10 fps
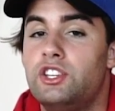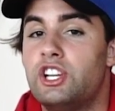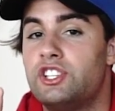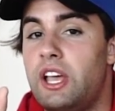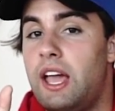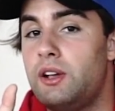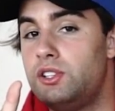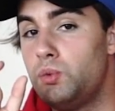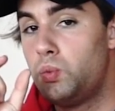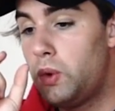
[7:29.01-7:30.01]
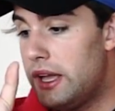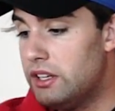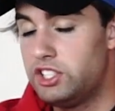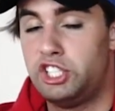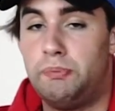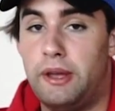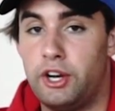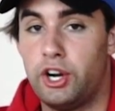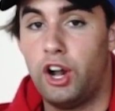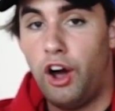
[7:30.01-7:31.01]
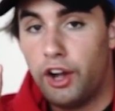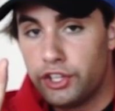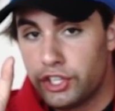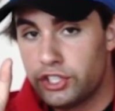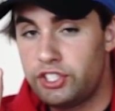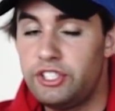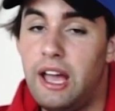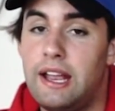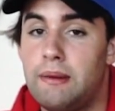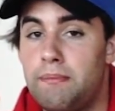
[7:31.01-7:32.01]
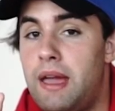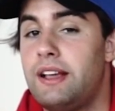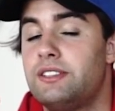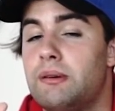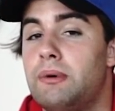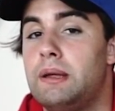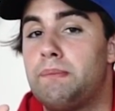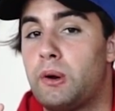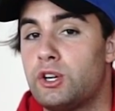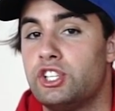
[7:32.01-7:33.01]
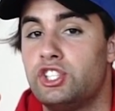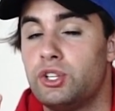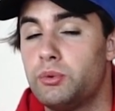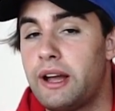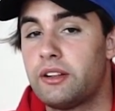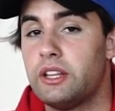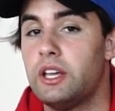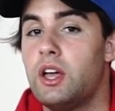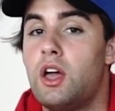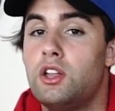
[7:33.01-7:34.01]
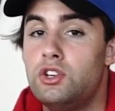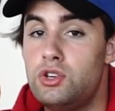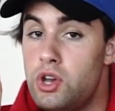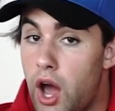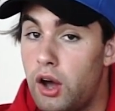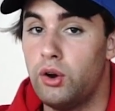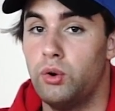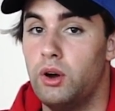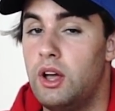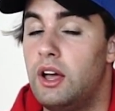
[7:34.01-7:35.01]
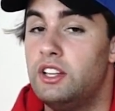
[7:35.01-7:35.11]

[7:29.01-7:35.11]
Does a wheel spinner on your site make somebody purchase directly? No.